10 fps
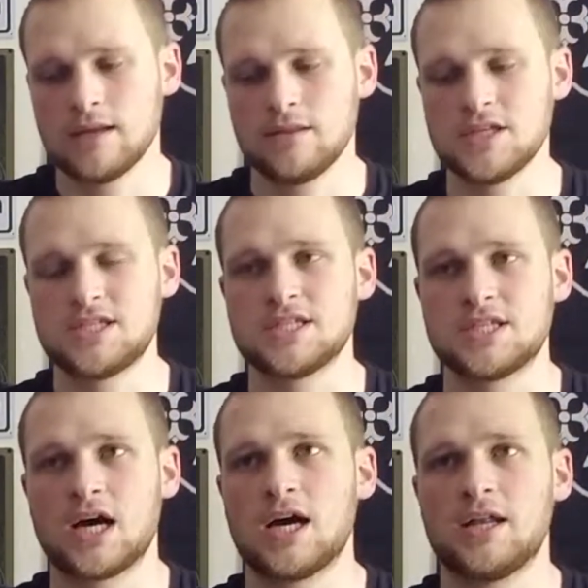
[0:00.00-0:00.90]
This is
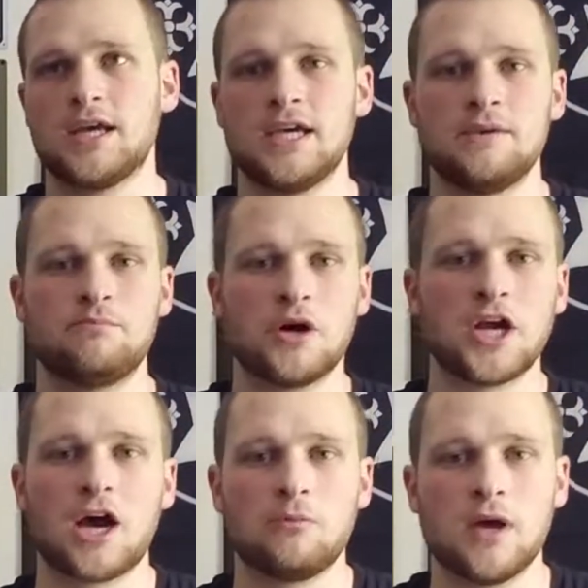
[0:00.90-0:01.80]
not a
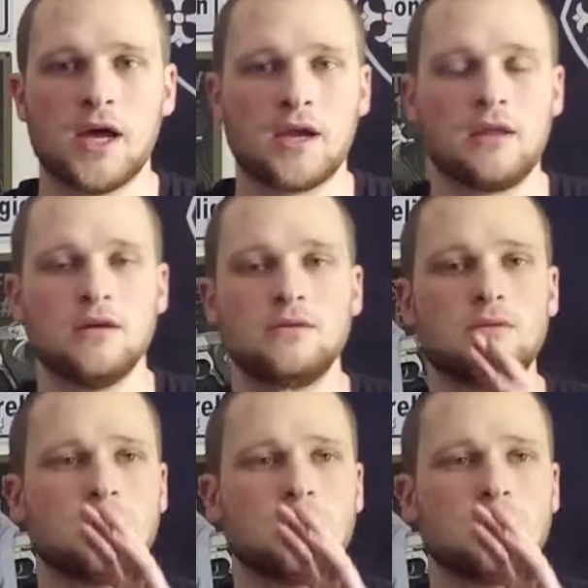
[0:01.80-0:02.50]
bug out bag.